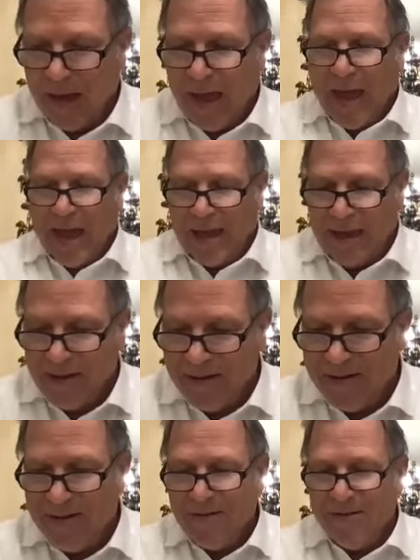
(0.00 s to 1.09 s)
a
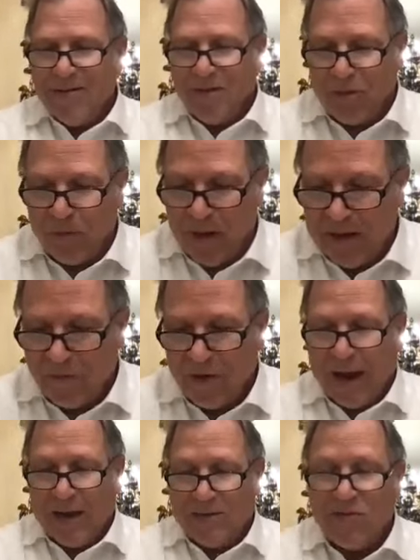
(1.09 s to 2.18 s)
three different
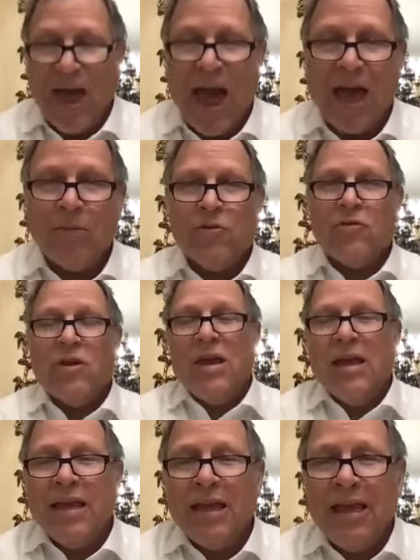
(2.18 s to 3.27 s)
kinds of animals,
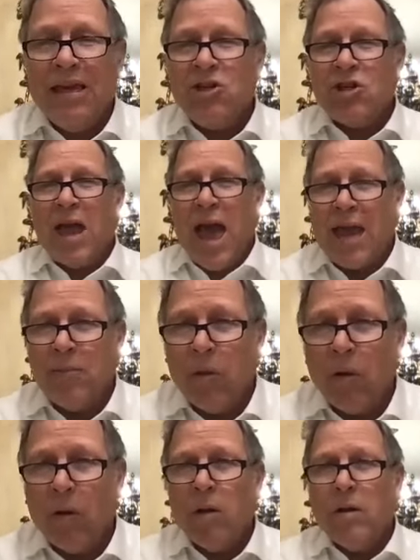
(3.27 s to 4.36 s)
each
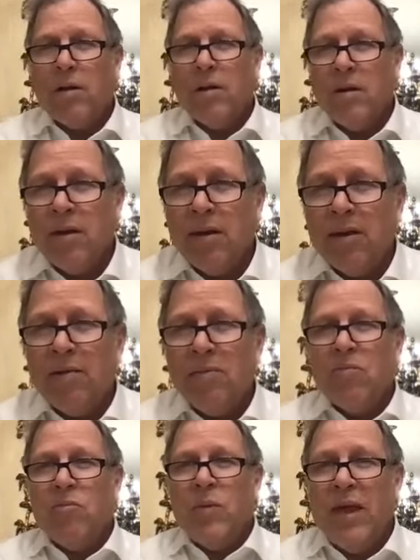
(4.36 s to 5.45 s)
animal
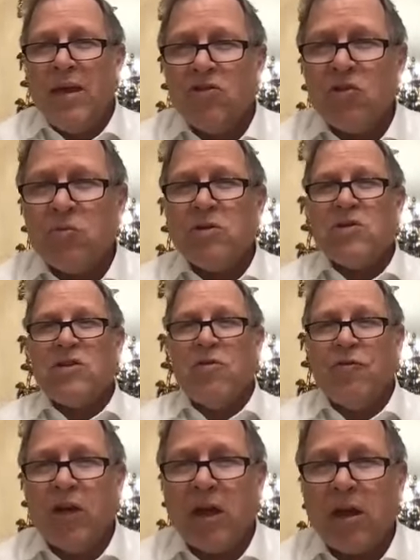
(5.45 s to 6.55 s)
being
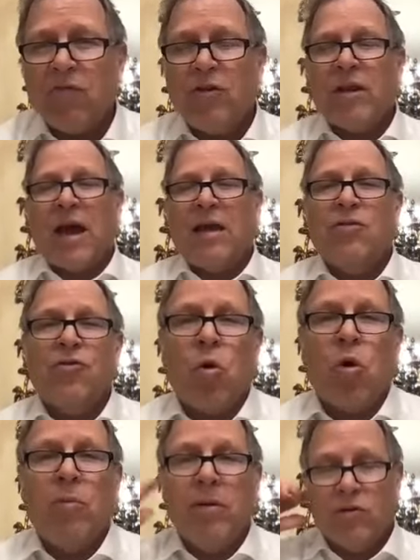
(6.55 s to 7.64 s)
specific for the kind of
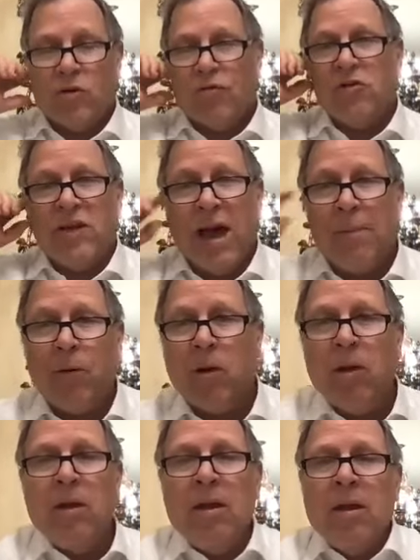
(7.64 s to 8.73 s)
korban. So, for example,
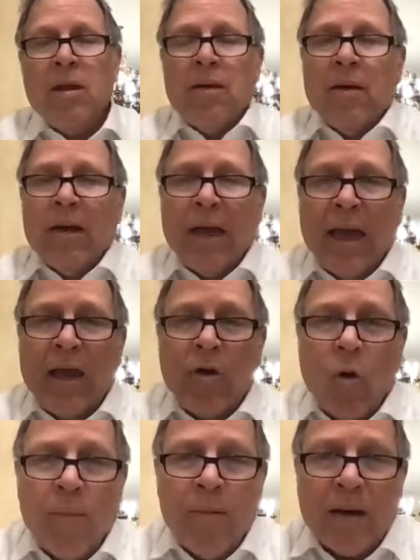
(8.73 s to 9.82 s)
a
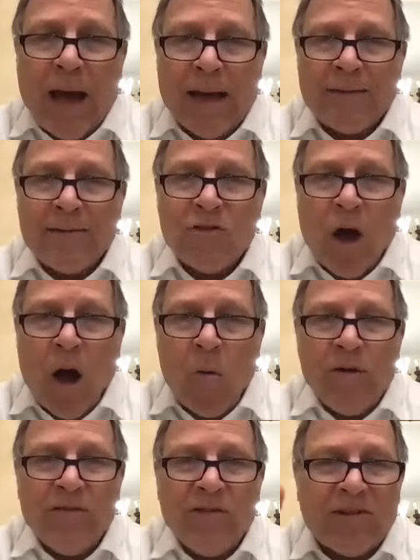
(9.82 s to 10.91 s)
korban chatas
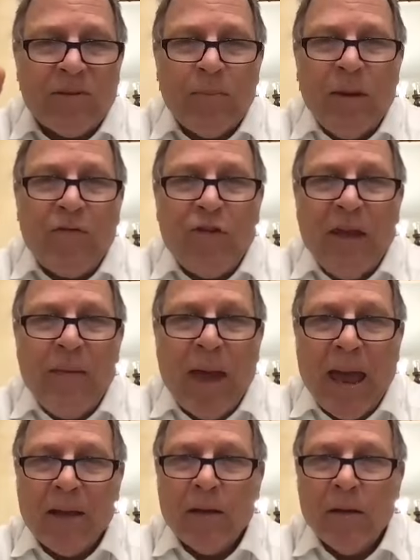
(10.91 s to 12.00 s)
always has to be
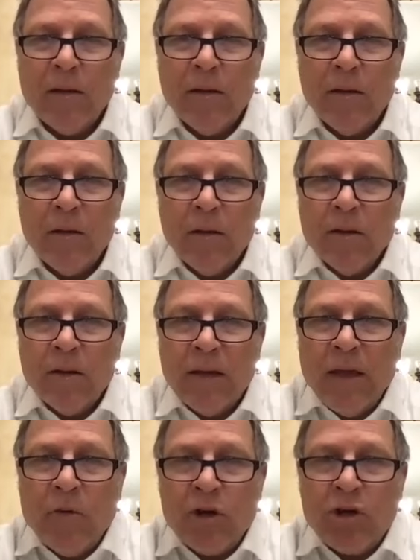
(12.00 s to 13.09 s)
female,
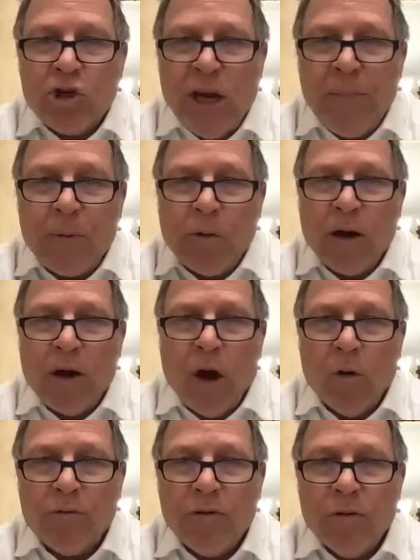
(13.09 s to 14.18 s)
either a sheep or a
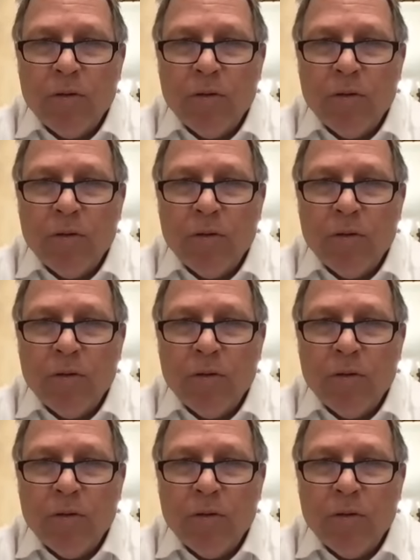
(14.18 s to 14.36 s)
goat.